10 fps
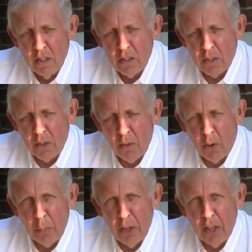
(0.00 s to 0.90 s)
So they've
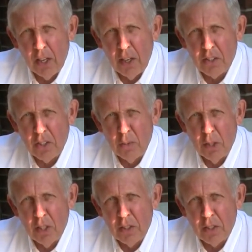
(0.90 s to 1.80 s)
already been down there 2
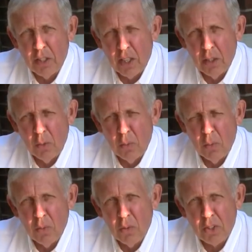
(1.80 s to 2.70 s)
months, and they're going
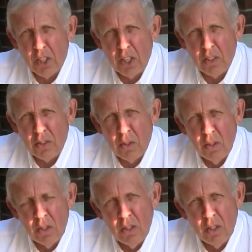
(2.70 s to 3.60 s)
to stay till
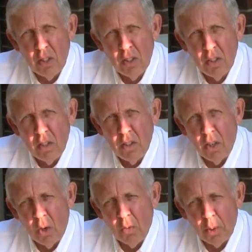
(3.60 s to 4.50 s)

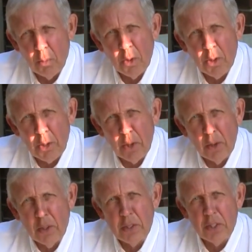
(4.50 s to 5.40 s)
November the
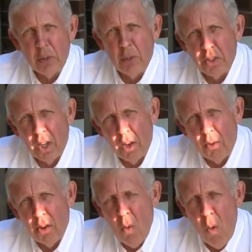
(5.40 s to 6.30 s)
3rd and see what y'all
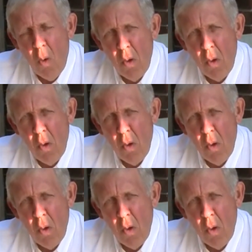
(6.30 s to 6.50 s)
do.